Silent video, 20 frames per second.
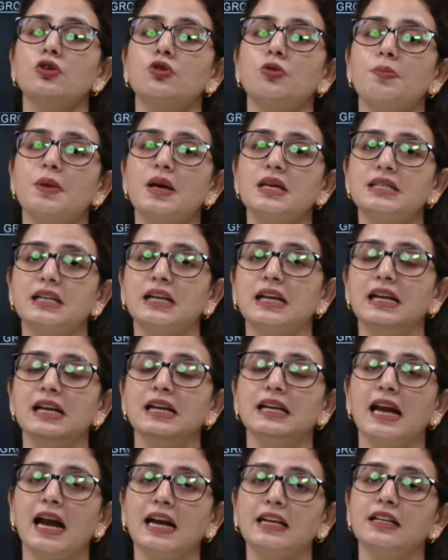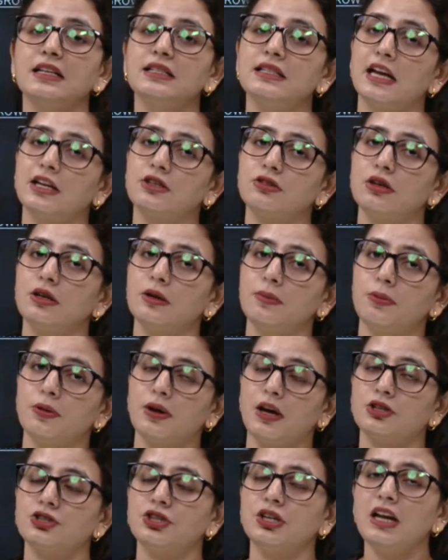to basically let the sexual
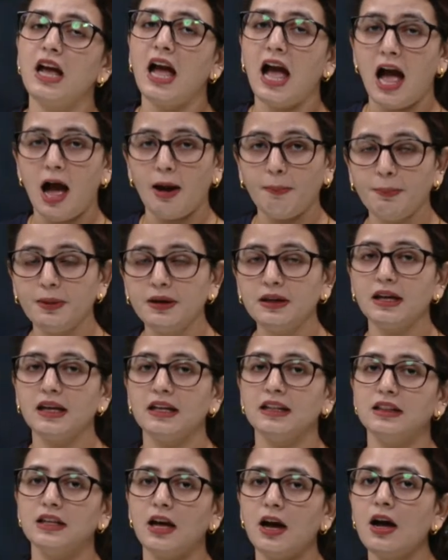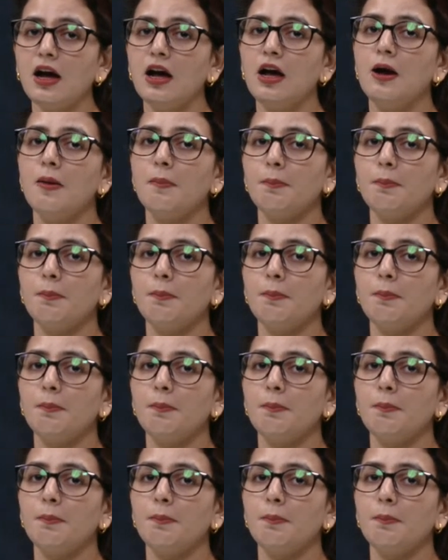reproduction happen in the